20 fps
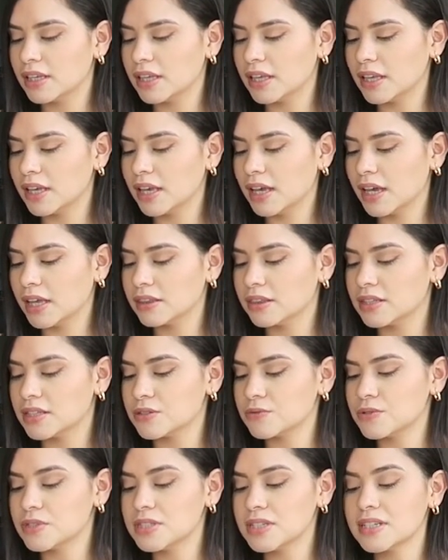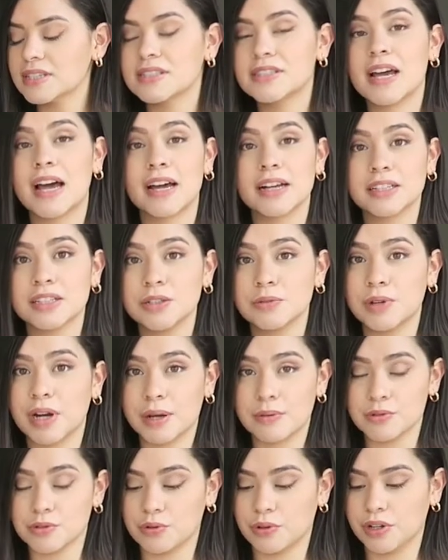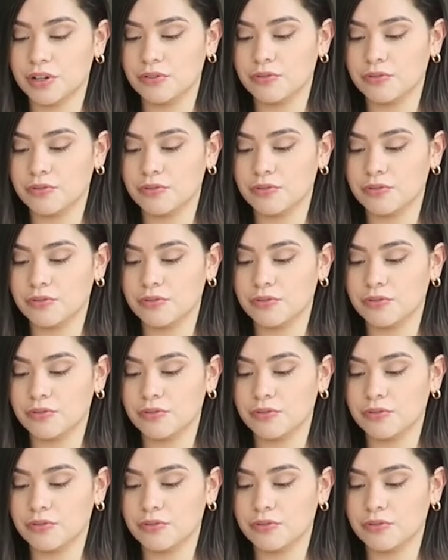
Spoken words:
And this was exactly what I was going